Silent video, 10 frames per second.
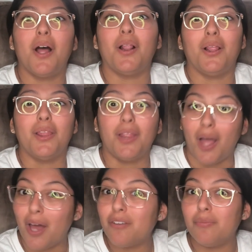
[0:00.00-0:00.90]
a
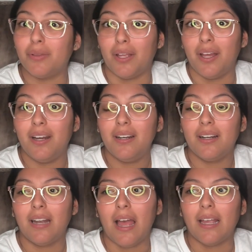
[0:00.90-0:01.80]
lot of blood.
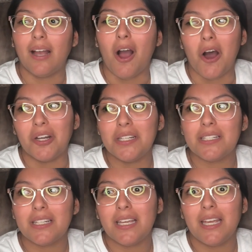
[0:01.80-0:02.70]
Like,
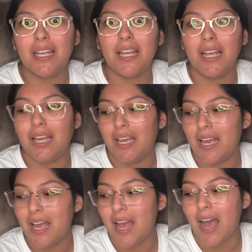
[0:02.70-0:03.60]
honestly,
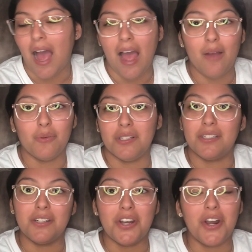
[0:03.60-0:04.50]
I
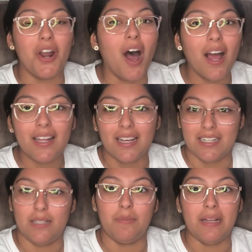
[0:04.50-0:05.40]
was not
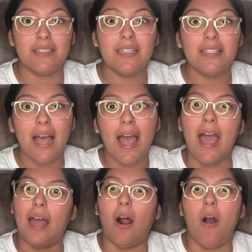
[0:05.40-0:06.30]
expecting that
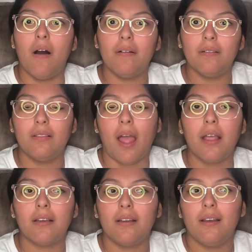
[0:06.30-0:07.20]
at all. Like,